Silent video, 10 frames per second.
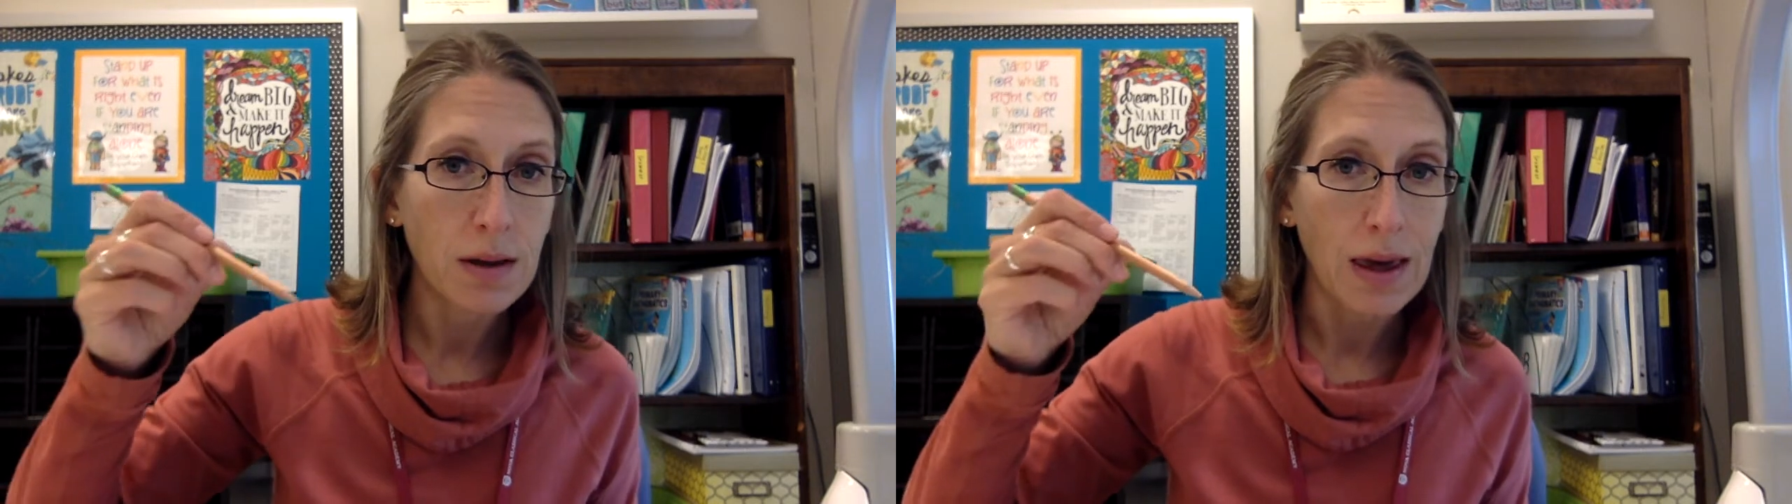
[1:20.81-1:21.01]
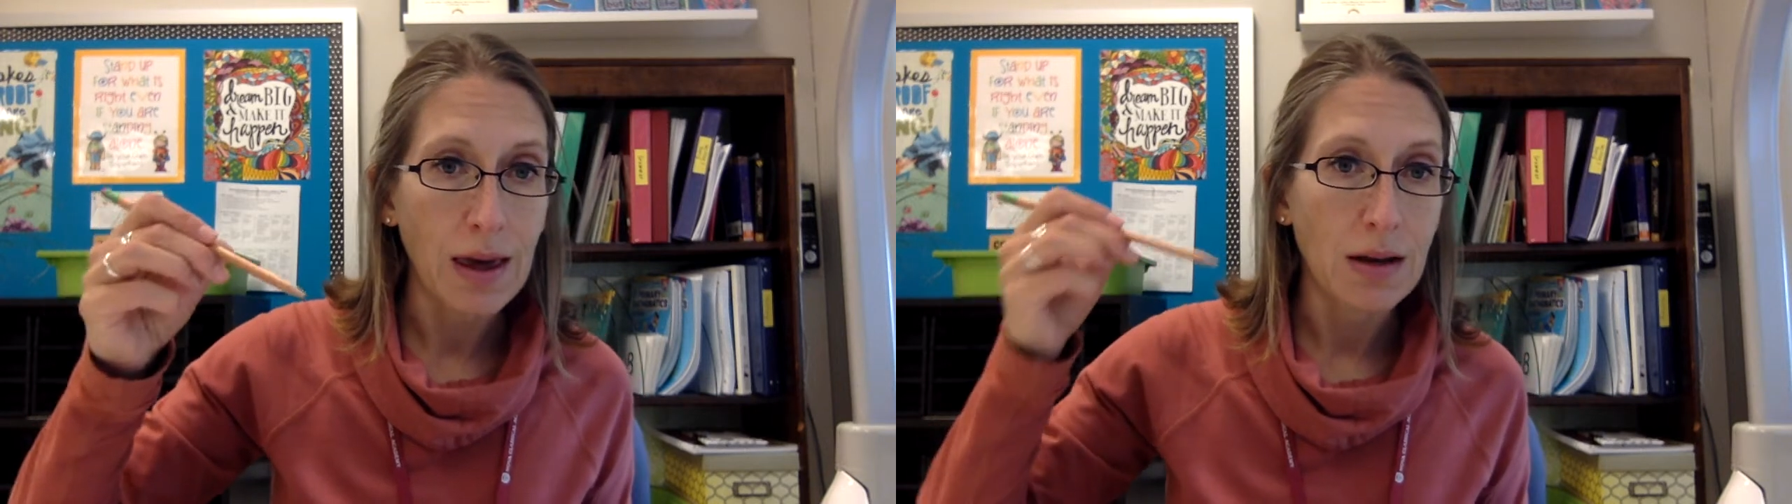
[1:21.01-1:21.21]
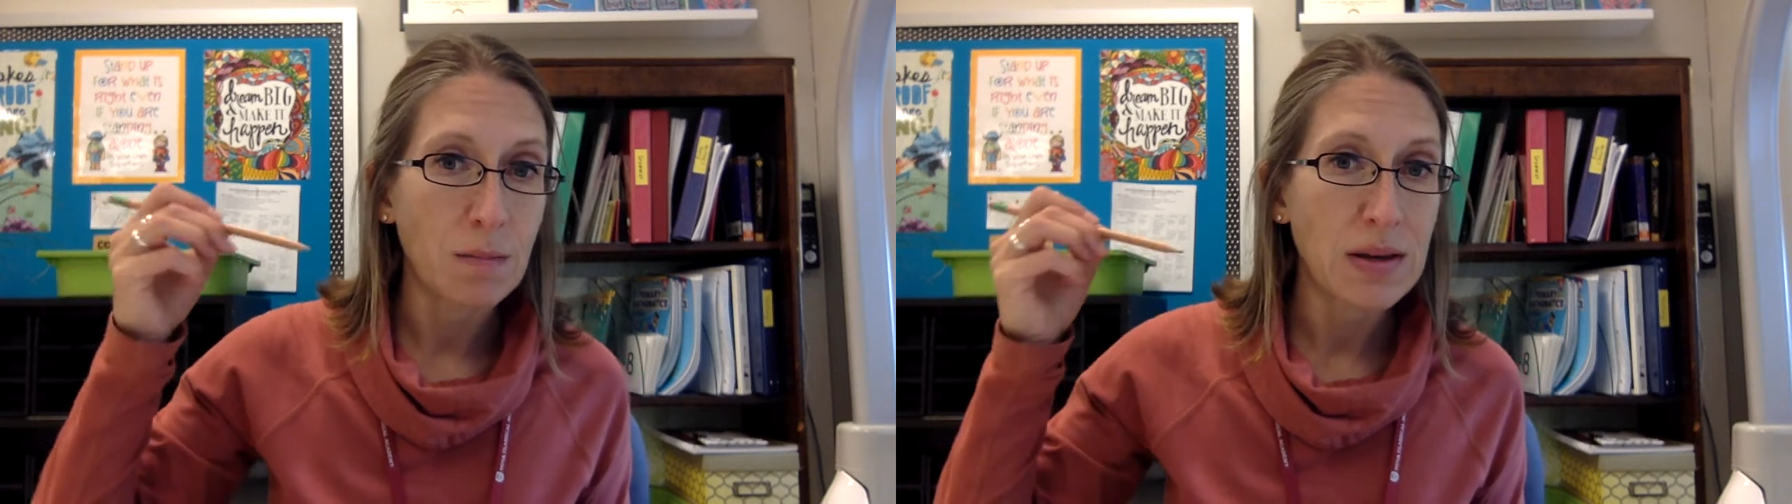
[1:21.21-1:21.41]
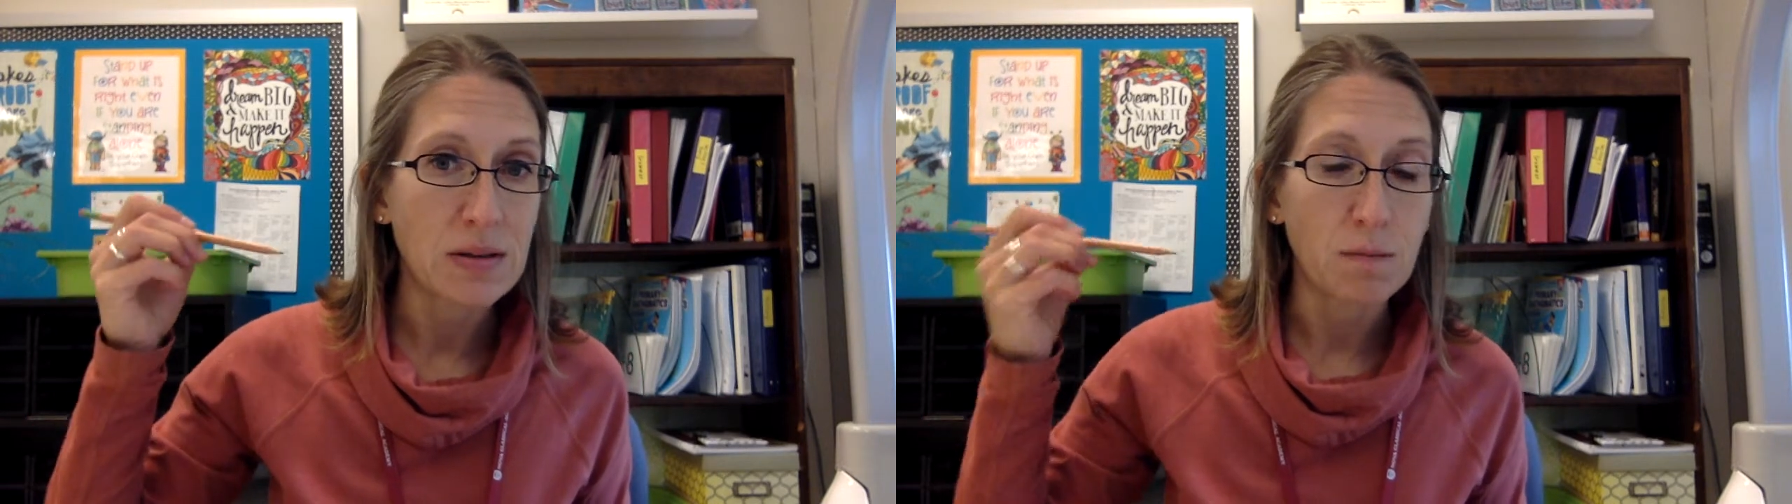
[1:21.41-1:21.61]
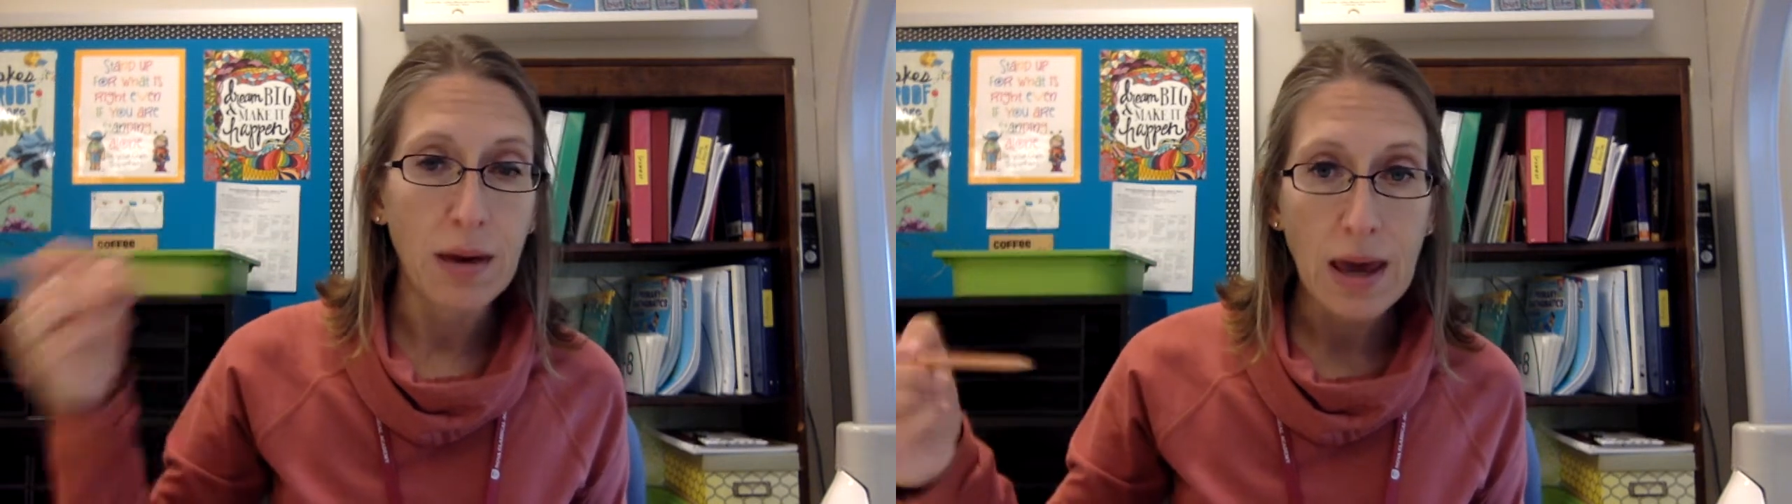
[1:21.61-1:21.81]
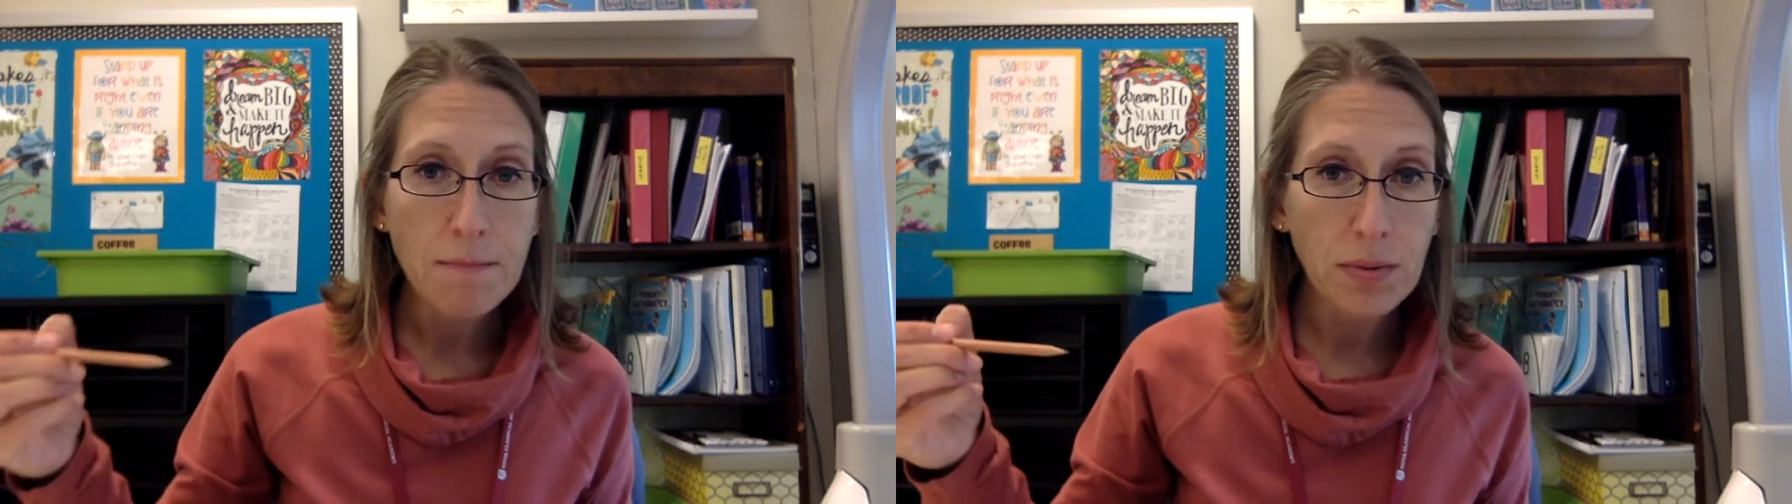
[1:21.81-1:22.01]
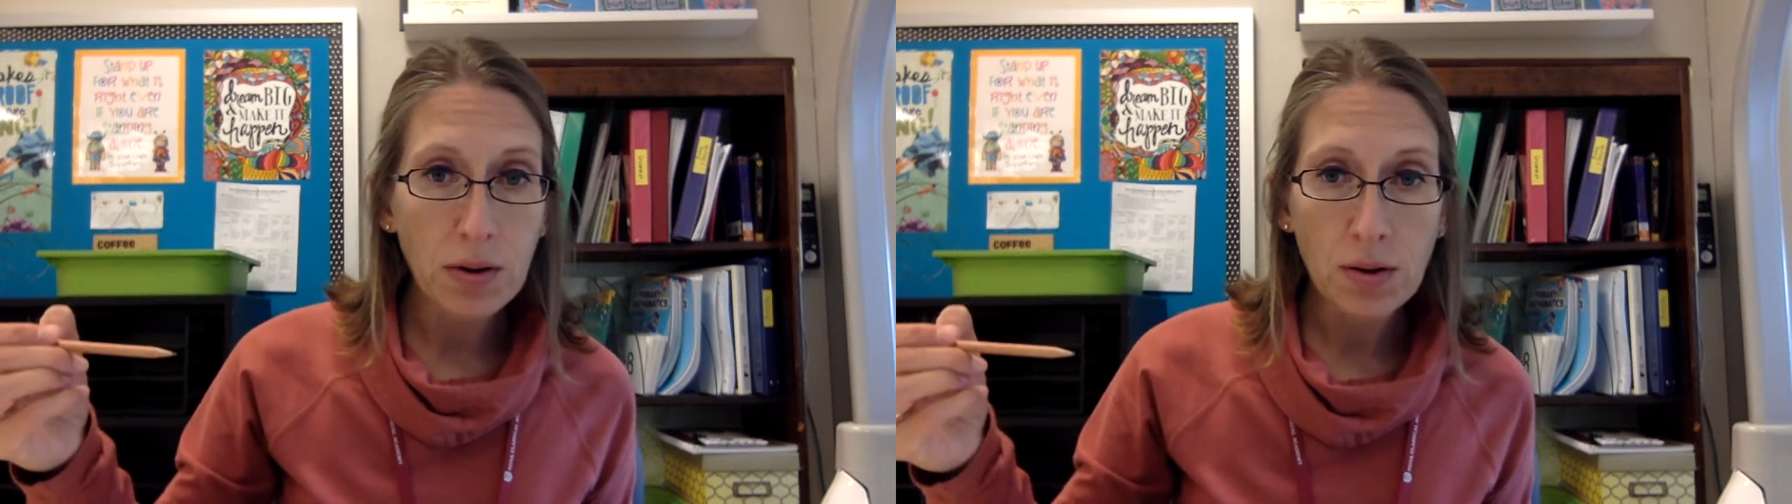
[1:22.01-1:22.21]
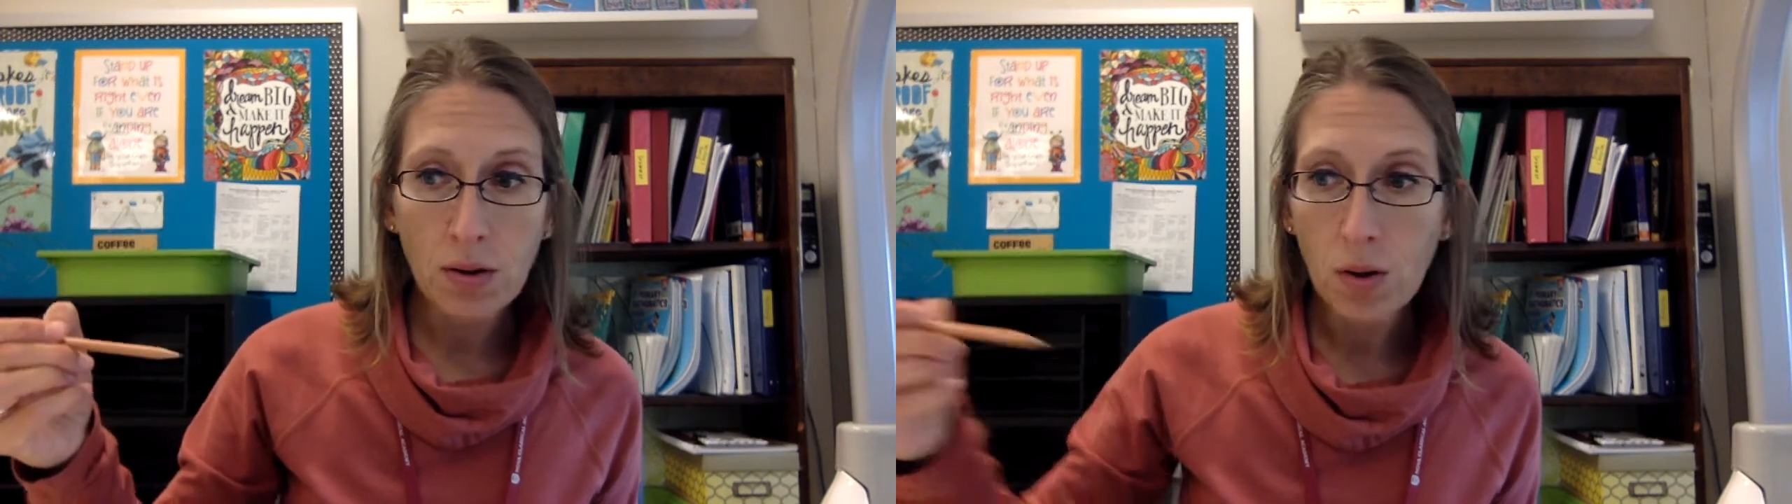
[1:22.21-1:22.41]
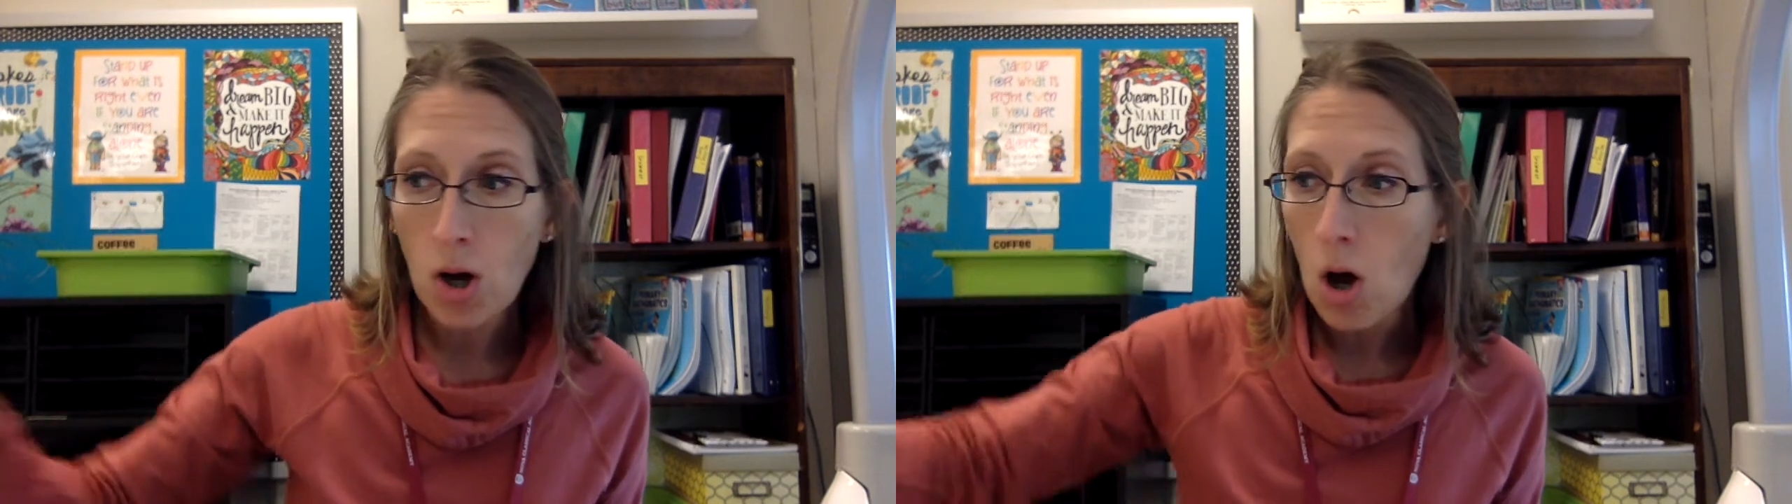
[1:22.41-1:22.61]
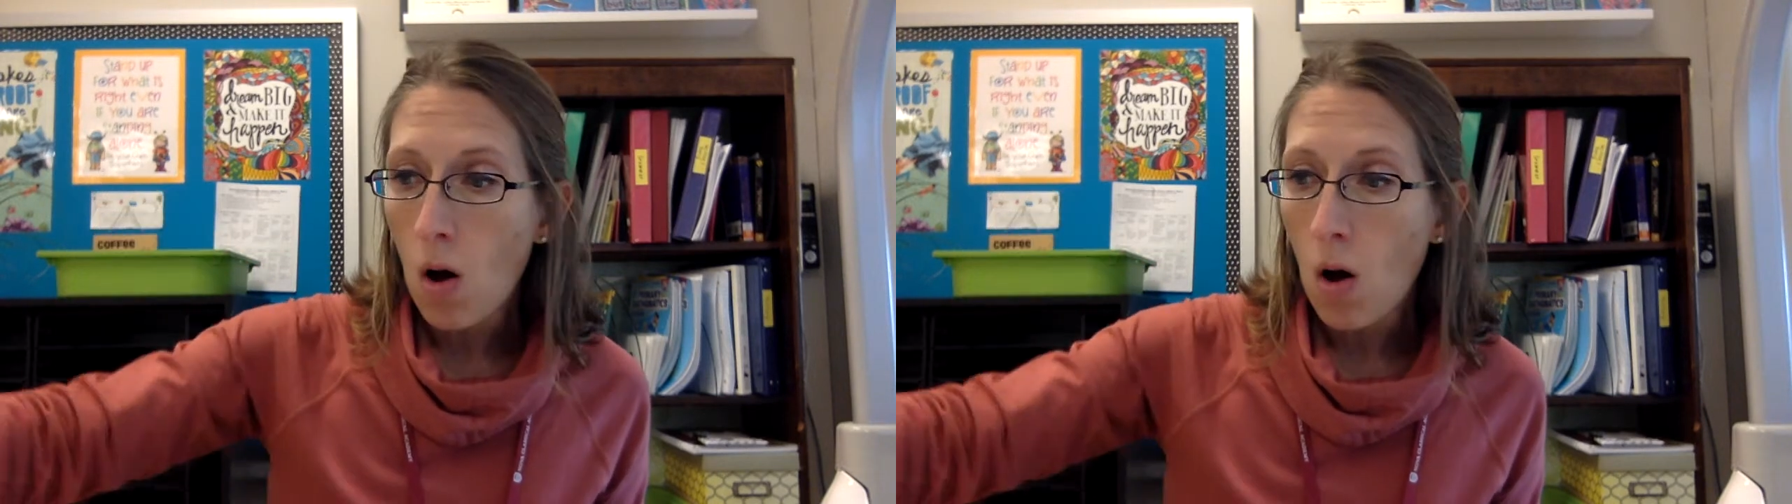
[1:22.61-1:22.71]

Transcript: and a piece of paper,